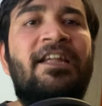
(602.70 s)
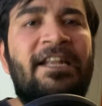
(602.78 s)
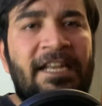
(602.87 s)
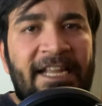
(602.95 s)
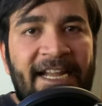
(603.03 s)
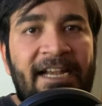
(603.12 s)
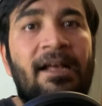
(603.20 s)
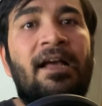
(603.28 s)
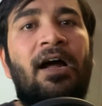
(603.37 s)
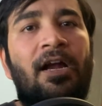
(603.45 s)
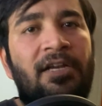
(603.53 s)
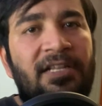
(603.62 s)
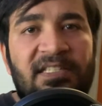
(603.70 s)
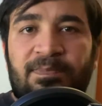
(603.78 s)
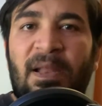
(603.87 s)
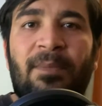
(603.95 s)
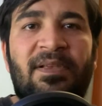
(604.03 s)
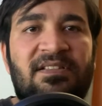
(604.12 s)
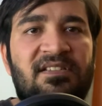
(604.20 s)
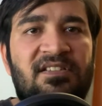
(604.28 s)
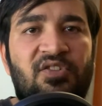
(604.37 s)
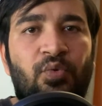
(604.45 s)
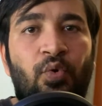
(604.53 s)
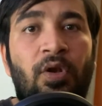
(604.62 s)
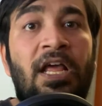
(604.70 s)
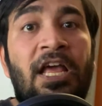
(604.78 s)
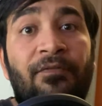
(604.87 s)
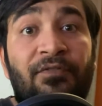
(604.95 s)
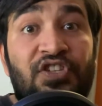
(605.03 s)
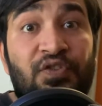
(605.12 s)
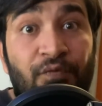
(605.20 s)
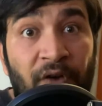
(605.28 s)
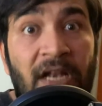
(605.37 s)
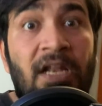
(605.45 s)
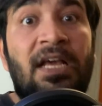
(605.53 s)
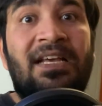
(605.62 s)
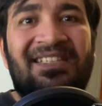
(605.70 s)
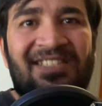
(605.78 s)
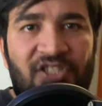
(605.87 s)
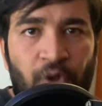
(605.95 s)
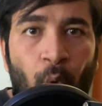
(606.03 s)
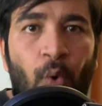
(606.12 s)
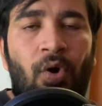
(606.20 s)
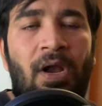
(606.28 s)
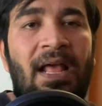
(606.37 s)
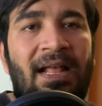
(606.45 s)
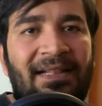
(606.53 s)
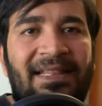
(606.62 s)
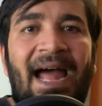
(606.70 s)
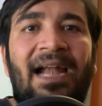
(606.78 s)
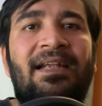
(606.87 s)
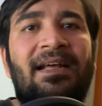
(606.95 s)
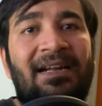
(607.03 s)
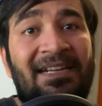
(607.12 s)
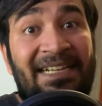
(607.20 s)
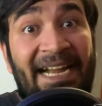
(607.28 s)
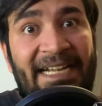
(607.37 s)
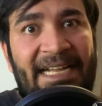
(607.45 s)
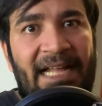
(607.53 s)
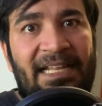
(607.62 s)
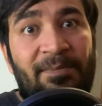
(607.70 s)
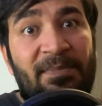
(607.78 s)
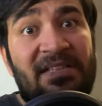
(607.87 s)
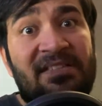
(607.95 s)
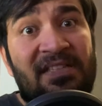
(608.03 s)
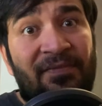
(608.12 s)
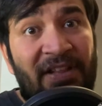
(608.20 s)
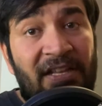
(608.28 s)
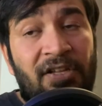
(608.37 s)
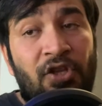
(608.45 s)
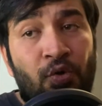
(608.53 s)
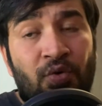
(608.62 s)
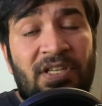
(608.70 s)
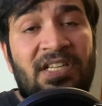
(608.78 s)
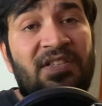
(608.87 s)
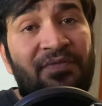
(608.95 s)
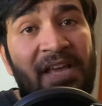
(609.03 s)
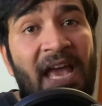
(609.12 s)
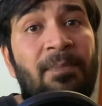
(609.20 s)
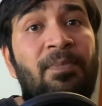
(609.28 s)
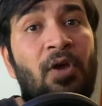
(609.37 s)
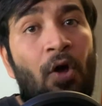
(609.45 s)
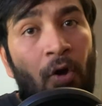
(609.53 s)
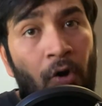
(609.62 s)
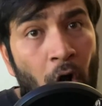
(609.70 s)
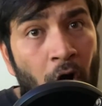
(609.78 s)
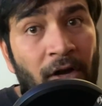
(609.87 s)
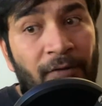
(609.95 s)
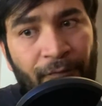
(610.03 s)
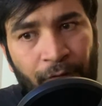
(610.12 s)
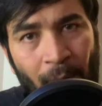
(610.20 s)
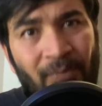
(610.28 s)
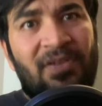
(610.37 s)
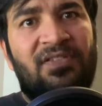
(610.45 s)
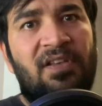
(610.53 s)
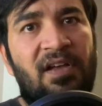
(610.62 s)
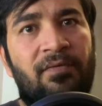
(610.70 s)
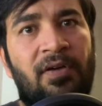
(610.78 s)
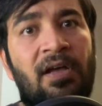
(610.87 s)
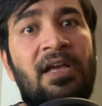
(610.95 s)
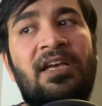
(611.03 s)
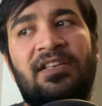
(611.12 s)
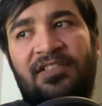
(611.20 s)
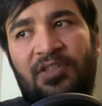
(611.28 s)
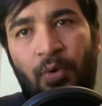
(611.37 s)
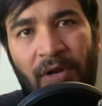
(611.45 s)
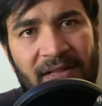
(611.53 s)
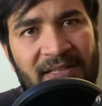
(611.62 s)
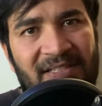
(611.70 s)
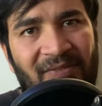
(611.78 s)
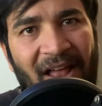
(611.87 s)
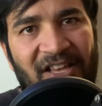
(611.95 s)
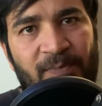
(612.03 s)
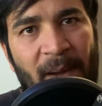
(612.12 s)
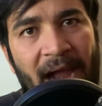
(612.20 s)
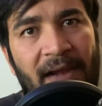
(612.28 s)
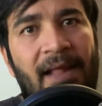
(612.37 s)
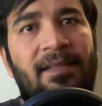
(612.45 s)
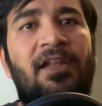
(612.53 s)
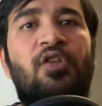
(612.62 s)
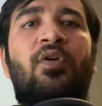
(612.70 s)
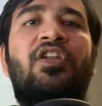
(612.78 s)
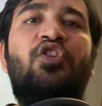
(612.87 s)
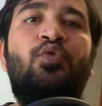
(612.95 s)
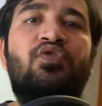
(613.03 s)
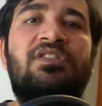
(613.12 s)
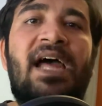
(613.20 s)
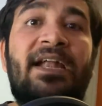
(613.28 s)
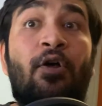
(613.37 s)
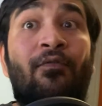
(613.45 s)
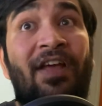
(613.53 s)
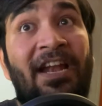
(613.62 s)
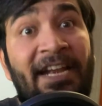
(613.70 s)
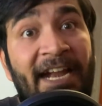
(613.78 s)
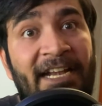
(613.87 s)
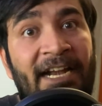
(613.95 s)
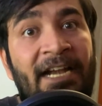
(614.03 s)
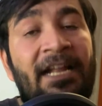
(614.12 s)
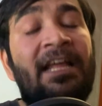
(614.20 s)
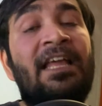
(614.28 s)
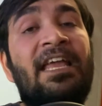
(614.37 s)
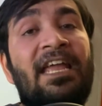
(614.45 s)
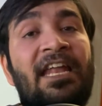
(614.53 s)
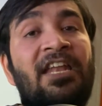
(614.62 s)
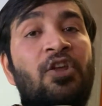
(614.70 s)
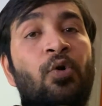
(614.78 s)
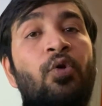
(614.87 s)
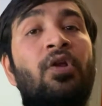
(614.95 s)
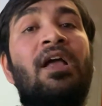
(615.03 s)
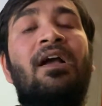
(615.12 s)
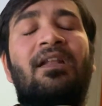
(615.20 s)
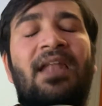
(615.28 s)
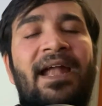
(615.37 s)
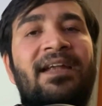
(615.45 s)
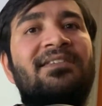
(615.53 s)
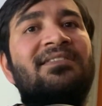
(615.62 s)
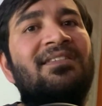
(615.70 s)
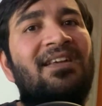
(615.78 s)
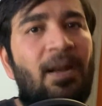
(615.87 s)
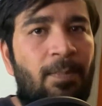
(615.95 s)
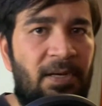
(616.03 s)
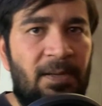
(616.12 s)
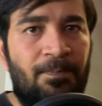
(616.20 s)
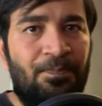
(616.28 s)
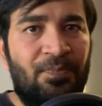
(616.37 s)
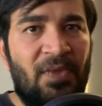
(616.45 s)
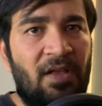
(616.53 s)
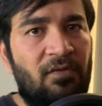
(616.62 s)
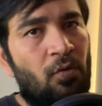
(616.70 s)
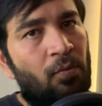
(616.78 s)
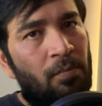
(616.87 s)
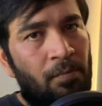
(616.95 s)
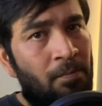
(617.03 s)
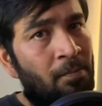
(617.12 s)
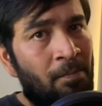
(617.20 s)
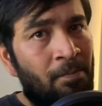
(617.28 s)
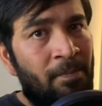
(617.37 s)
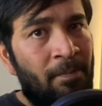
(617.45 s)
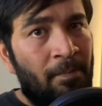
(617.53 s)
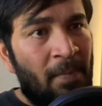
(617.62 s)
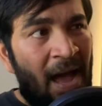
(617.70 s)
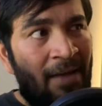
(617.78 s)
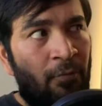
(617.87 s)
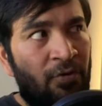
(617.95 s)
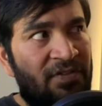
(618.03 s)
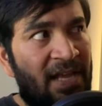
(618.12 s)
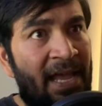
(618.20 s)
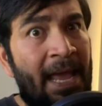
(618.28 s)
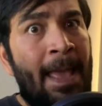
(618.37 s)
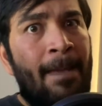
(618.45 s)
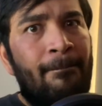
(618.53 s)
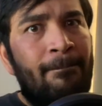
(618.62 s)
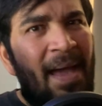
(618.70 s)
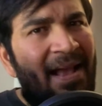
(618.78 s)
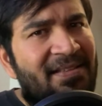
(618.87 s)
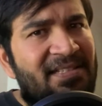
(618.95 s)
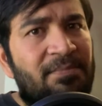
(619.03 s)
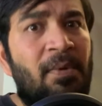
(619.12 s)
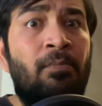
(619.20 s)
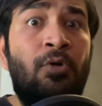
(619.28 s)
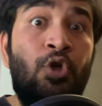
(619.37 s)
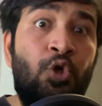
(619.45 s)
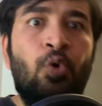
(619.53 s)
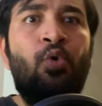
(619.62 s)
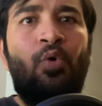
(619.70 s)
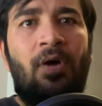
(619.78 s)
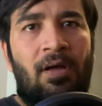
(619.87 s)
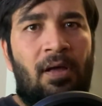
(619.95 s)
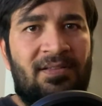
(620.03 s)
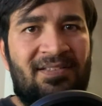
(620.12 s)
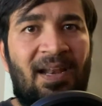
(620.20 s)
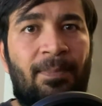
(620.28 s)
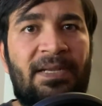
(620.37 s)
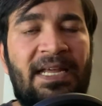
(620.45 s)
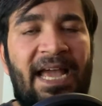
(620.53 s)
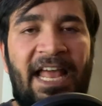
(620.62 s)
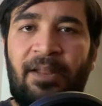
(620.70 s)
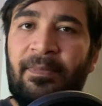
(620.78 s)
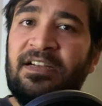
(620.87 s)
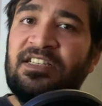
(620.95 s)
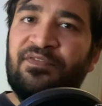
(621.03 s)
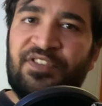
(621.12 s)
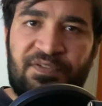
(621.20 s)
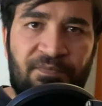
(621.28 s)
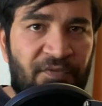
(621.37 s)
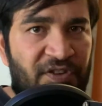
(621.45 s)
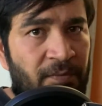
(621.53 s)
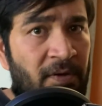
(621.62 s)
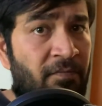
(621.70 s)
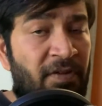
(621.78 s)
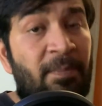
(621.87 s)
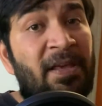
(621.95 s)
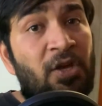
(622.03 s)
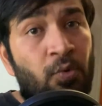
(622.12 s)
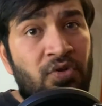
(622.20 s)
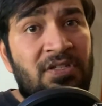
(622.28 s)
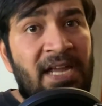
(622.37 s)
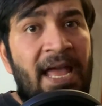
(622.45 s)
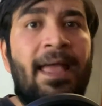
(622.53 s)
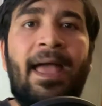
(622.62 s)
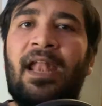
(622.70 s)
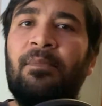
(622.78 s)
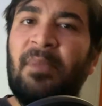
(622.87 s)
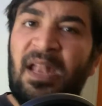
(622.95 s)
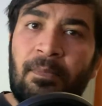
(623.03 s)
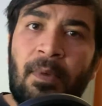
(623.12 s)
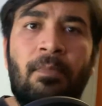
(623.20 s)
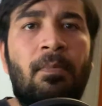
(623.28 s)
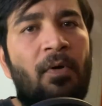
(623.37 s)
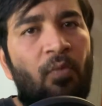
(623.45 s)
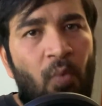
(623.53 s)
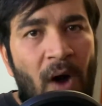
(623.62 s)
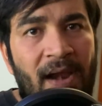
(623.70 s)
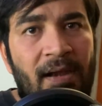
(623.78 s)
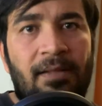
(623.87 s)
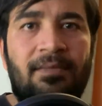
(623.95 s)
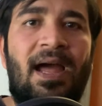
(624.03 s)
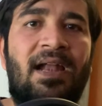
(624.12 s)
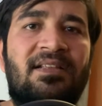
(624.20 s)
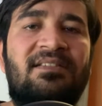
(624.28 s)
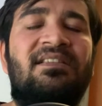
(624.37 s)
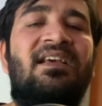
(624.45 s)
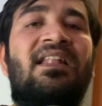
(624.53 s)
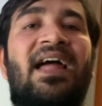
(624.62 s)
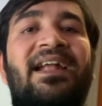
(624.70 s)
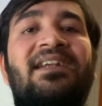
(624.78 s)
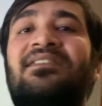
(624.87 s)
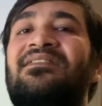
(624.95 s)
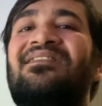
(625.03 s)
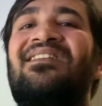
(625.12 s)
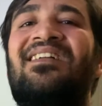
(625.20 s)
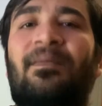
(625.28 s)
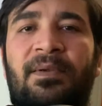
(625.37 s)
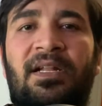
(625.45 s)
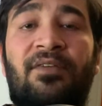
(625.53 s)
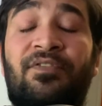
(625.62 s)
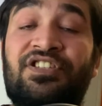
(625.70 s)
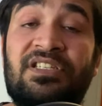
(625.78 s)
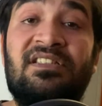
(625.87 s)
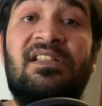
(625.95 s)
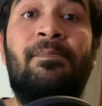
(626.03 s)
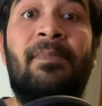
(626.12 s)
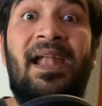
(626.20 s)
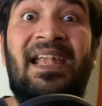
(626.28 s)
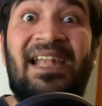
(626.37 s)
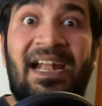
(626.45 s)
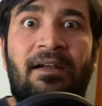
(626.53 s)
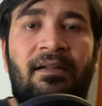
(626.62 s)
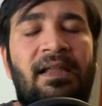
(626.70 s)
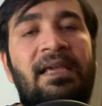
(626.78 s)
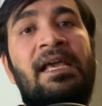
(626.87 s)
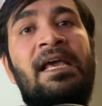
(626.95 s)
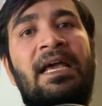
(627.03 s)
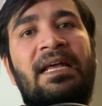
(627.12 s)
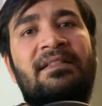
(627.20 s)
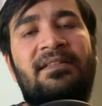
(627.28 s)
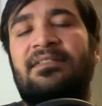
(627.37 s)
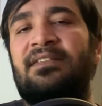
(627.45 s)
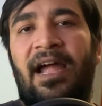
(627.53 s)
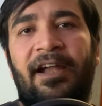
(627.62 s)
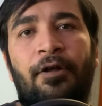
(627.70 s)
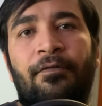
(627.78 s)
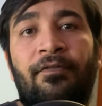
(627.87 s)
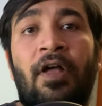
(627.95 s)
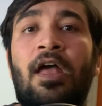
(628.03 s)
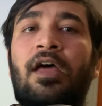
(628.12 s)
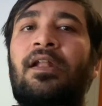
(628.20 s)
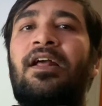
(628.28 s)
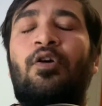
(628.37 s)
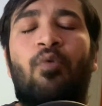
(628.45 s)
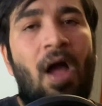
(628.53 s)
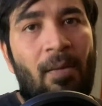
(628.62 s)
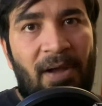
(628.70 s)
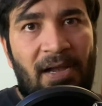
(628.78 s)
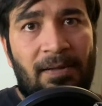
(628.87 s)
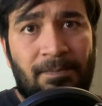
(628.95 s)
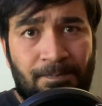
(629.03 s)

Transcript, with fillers: need a display business rule, which will store that data. That means whether the user is a VIP or not from the server, store in the scratchpad, and then you can use that or validate it in your client script. So mm, I would say maximum two scripting elements which, which uh, will be used and minimum one that is client script which is the mandatory in this kind of requirement.